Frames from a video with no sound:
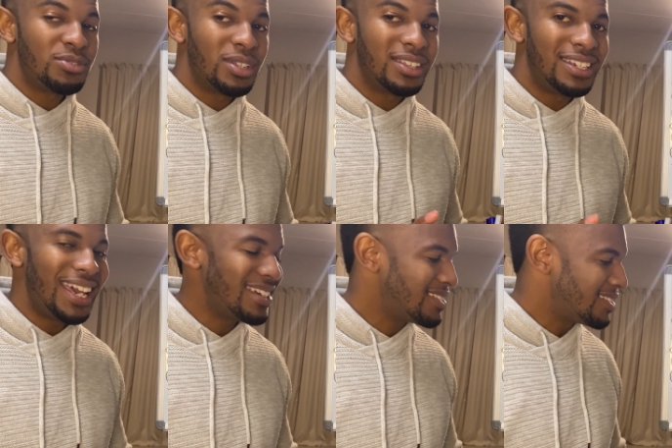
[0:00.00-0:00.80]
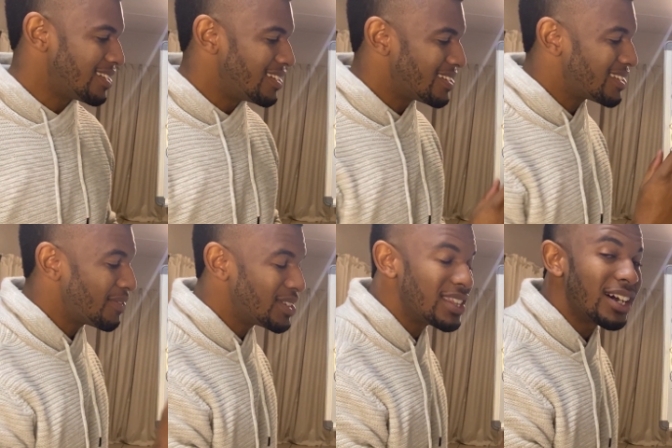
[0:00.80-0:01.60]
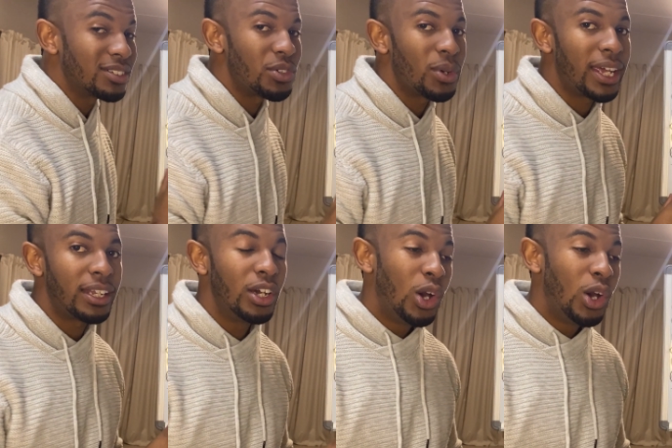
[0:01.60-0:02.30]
worth in assets, this 70,000 Rand